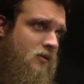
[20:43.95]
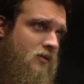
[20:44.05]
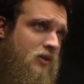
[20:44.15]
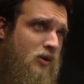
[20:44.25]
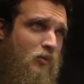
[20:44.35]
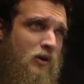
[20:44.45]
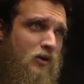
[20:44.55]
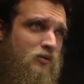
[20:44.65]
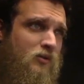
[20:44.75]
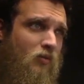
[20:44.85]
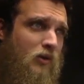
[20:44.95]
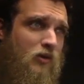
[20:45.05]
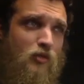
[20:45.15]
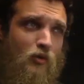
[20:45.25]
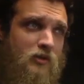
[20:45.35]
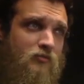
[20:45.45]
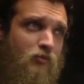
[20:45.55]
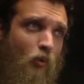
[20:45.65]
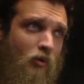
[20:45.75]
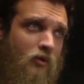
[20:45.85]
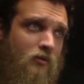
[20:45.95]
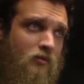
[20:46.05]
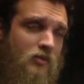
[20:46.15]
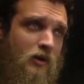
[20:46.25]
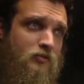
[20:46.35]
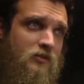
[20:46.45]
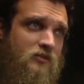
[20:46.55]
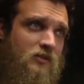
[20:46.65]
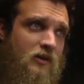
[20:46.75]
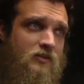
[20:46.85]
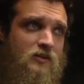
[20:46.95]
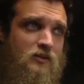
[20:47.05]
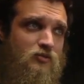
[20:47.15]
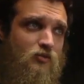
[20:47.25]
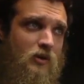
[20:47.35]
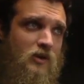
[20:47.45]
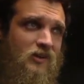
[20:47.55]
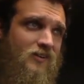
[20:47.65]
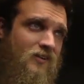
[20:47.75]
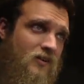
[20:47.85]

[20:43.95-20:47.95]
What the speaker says: Then around like 34 thousandths on the D string,